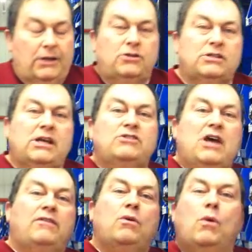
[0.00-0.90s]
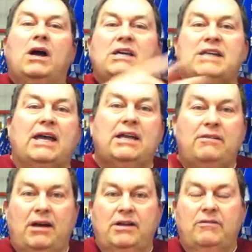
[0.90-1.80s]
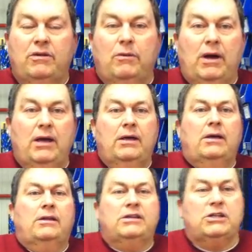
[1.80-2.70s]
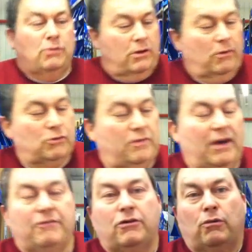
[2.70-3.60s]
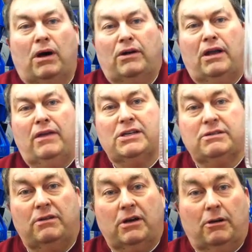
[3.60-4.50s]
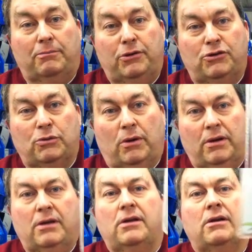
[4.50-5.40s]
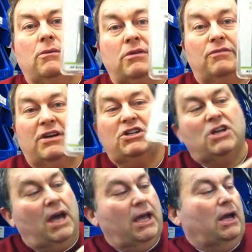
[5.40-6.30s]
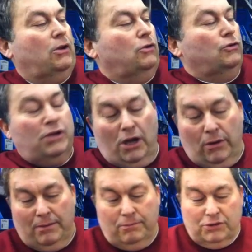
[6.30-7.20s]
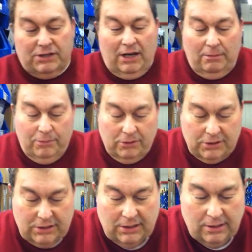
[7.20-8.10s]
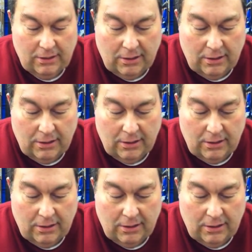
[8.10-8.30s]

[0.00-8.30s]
And it just saves you having wires hanging around everywhere. This is one of the ones we've had for a while now, that's a computer one with V G A and audio inputs and outputs.